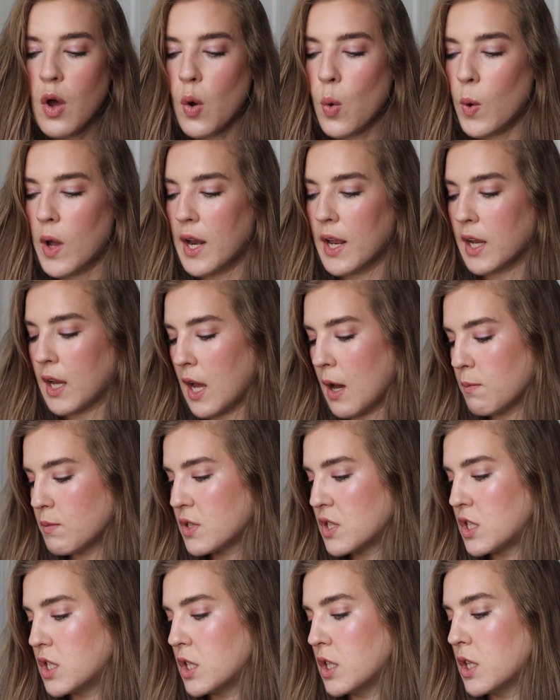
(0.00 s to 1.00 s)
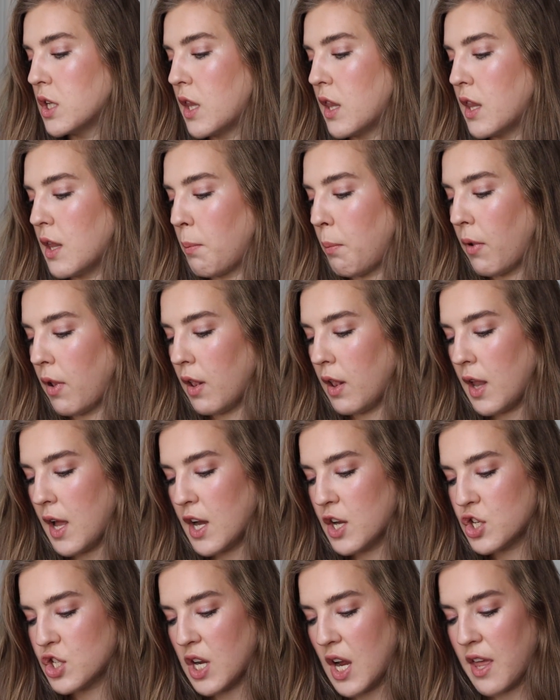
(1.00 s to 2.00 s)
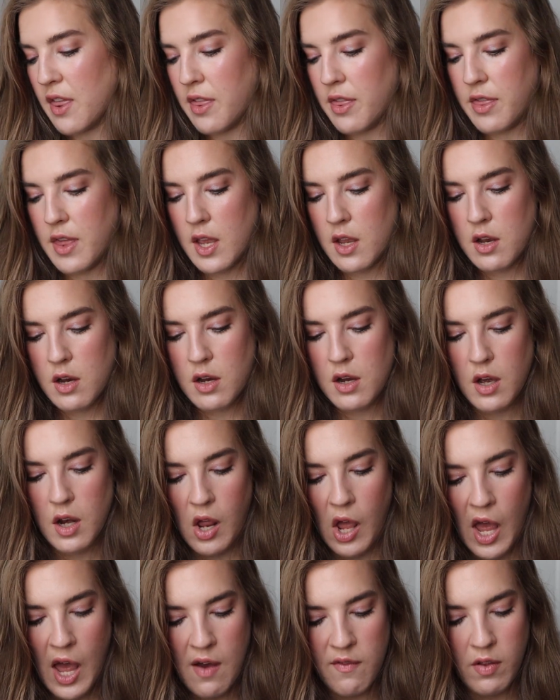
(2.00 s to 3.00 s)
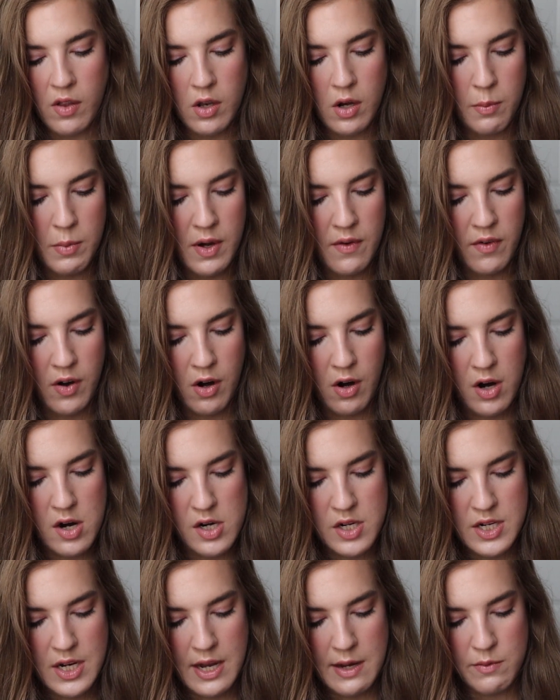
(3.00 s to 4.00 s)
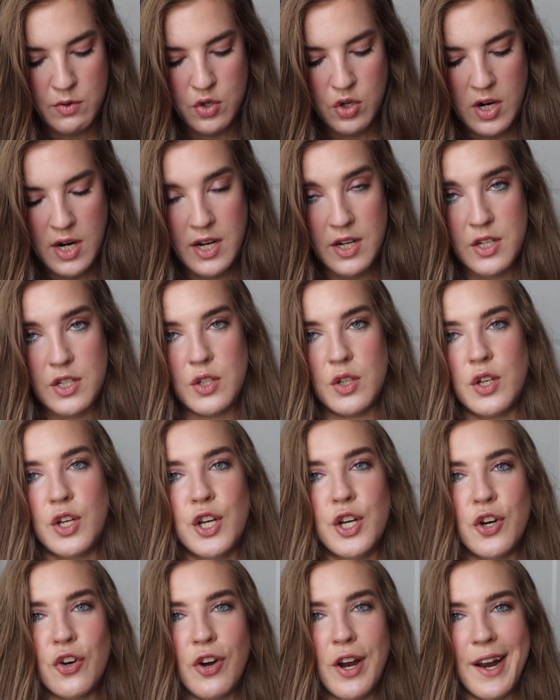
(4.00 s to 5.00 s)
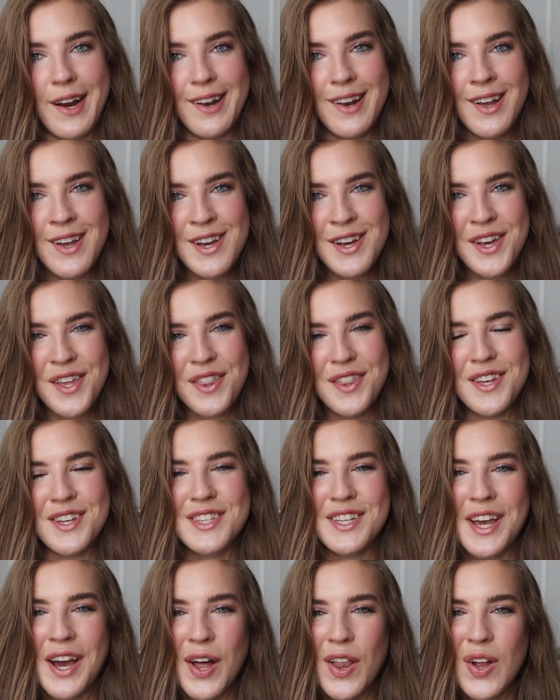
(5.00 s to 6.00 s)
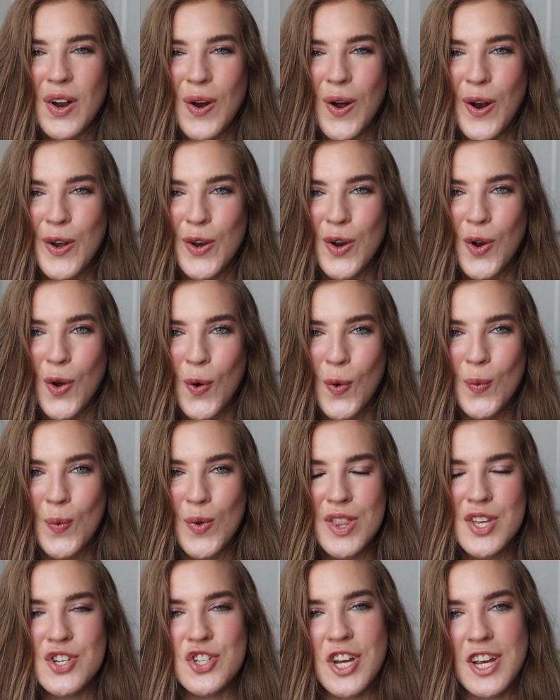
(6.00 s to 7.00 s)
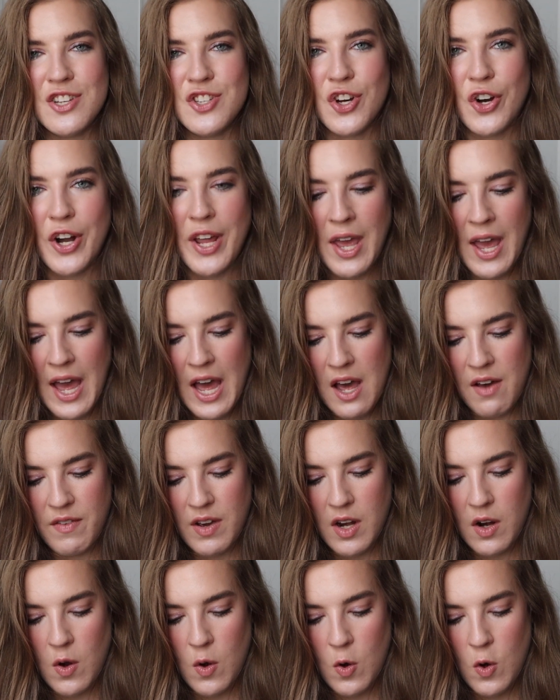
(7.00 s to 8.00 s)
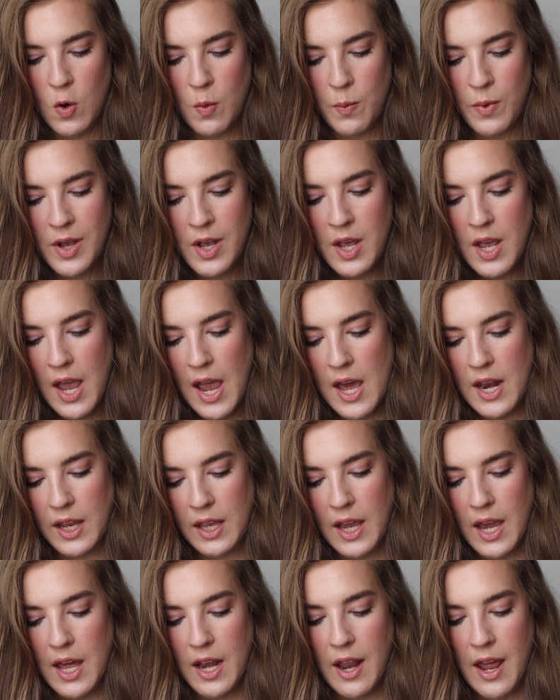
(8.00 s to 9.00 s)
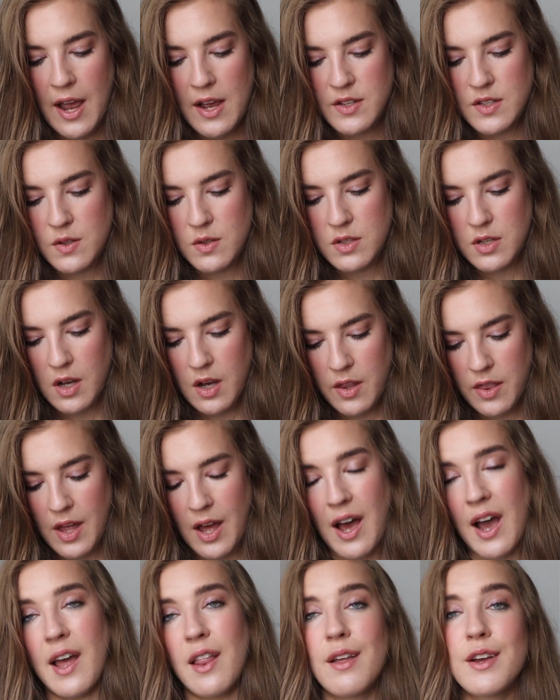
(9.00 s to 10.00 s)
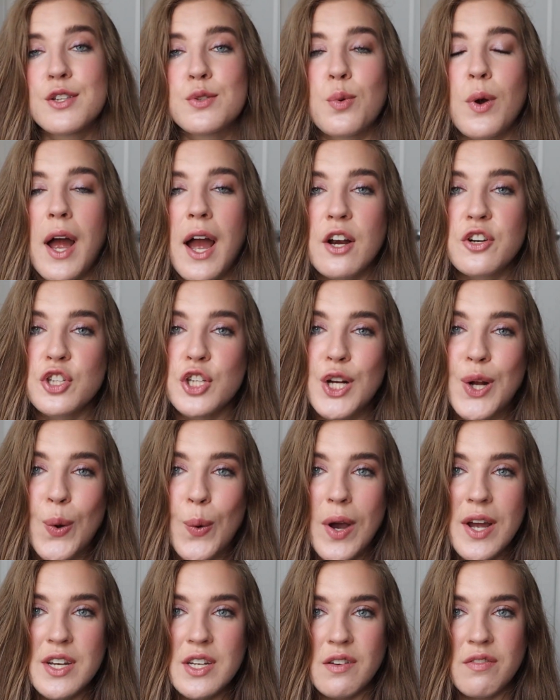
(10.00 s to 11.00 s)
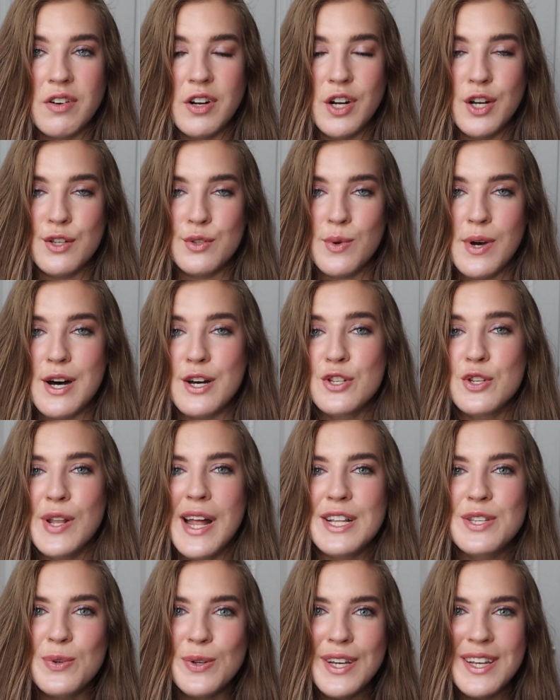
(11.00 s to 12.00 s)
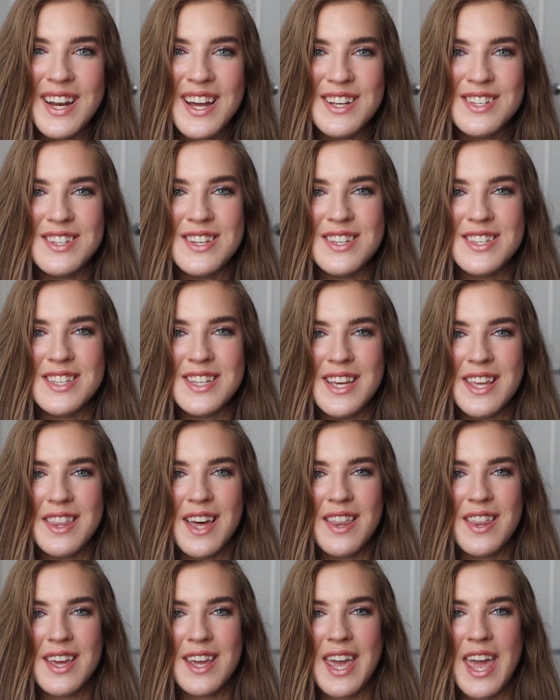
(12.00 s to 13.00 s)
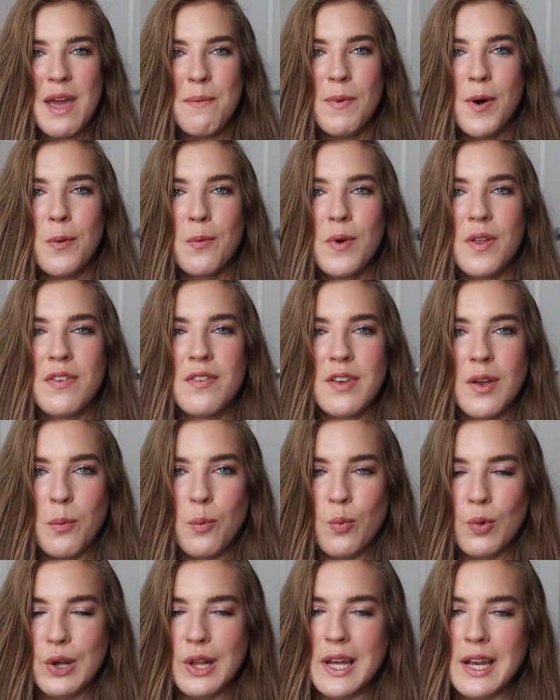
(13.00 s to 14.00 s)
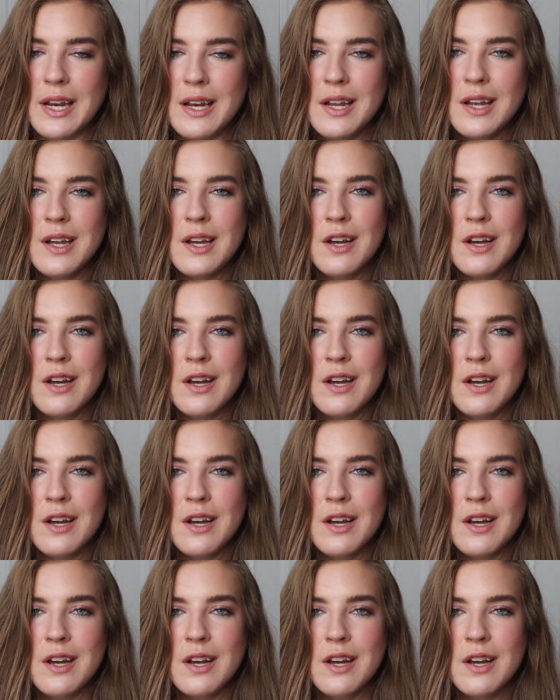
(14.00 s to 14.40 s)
When it comes to the blush, I think you're gonna have a little bit of a hard time trying to curate this color on your own with the shades you already have at home. And again, as you saw, the highlights were actually quite different as well. So that's really nice to see that they came up with some really